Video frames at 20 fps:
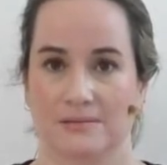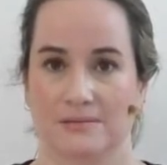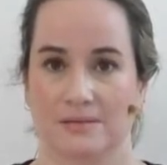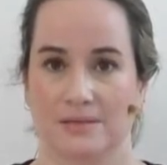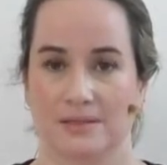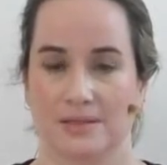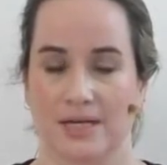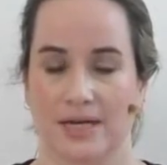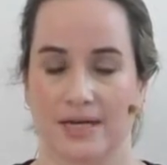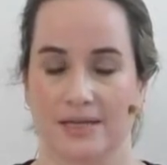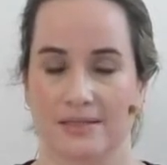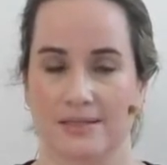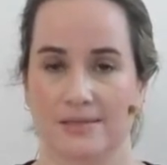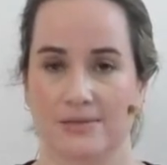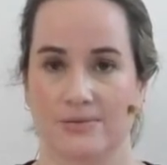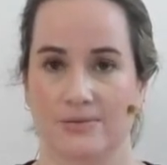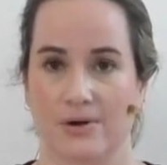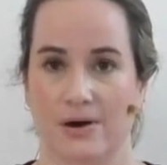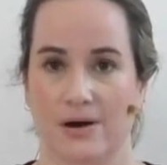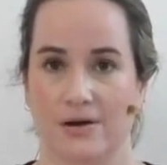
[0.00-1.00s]
And as
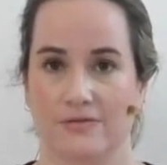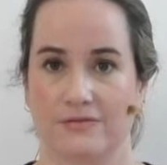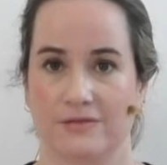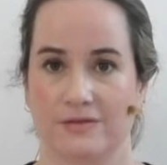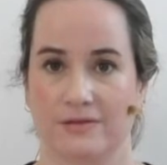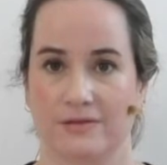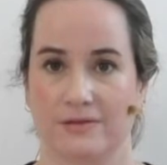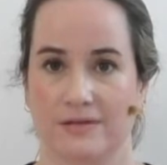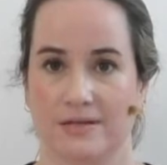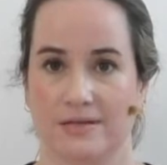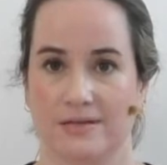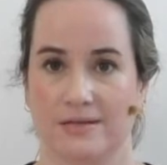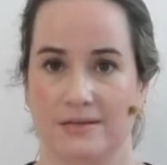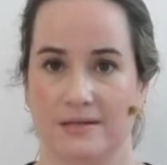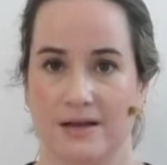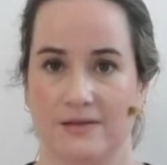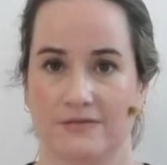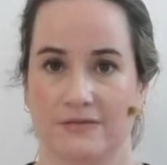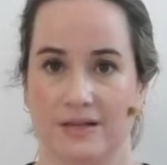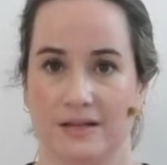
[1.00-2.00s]
you offer this
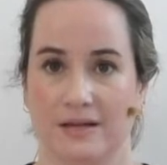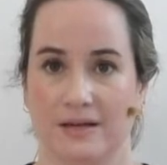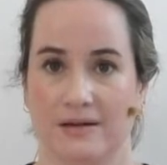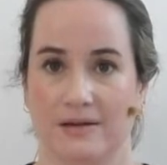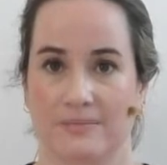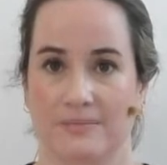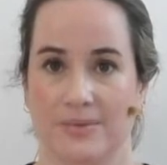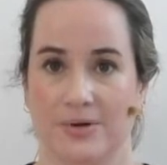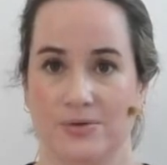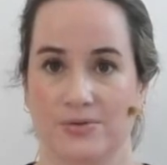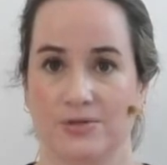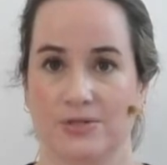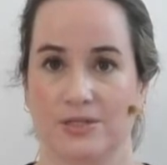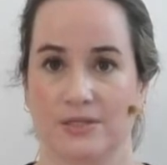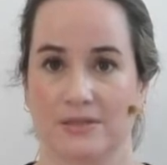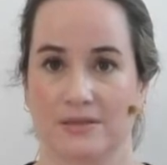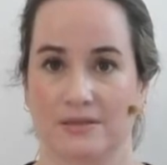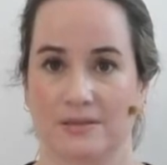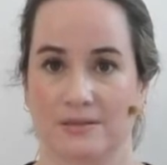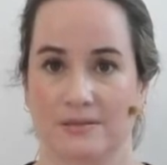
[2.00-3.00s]
loving
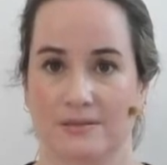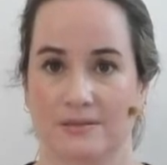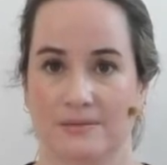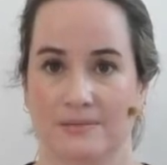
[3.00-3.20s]
motion,